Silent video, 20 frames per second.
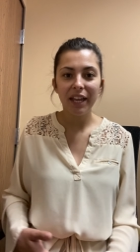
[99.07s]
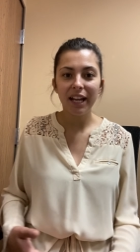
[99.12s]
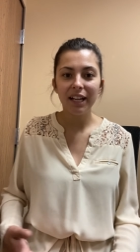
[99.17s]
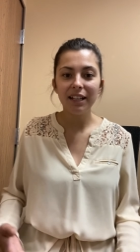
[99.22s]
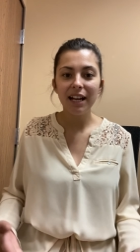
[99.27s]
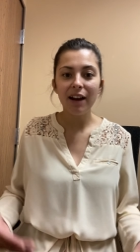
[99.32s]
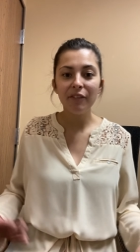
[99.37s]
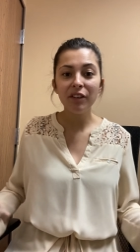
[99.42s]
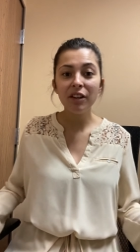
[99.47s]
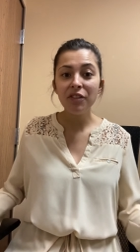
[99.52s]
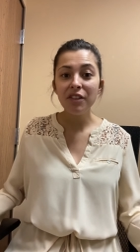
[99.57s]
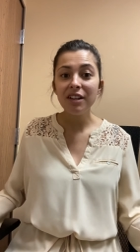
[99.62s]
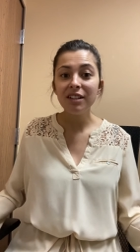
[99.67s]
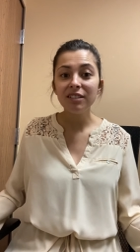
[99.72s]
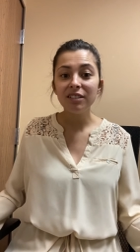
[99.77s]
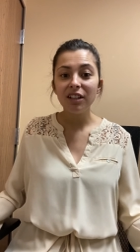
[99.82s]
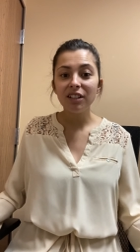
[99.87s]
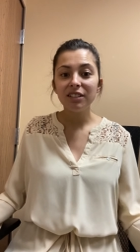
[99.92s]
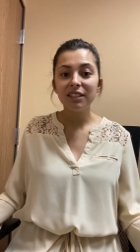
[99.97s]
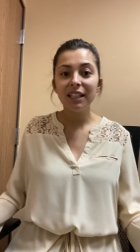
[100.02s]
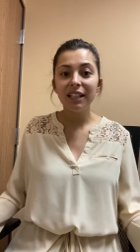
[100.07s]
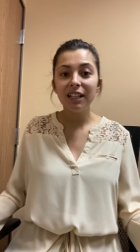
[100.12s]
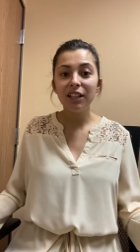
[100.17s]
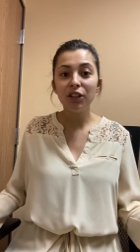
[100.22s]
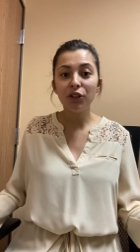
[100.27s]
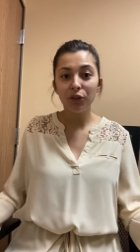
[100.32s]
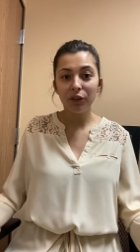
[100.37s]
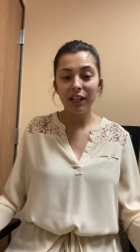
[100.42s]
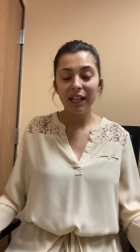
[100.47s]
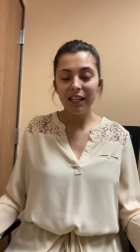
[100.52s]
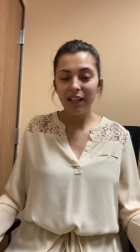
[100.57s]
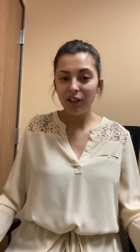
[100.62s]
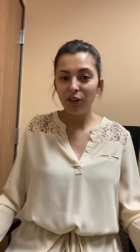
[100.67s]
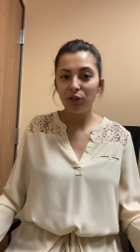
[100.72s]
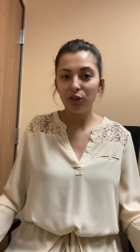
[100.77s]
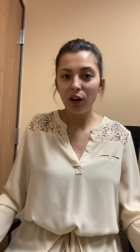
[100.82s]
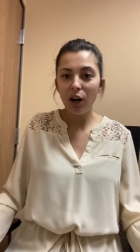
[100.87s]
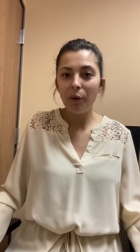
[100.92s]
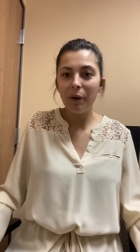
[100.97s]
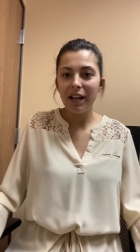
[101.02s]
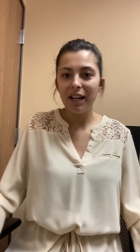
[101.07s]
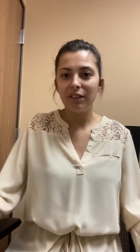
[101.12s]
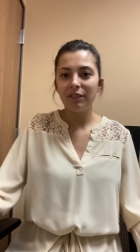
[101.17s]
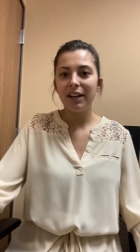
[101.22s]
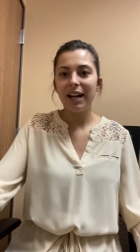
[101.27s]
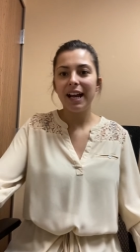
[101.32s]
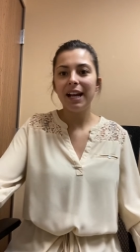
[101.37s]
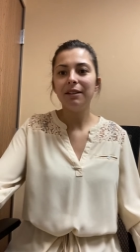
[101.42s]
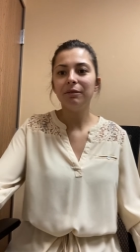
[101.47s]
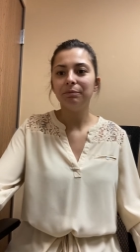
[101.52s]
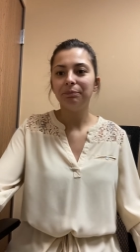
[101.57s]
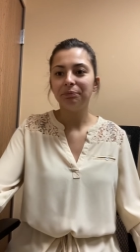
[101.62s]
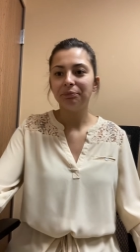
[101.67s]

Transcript: and everything starts getting green and growing, right?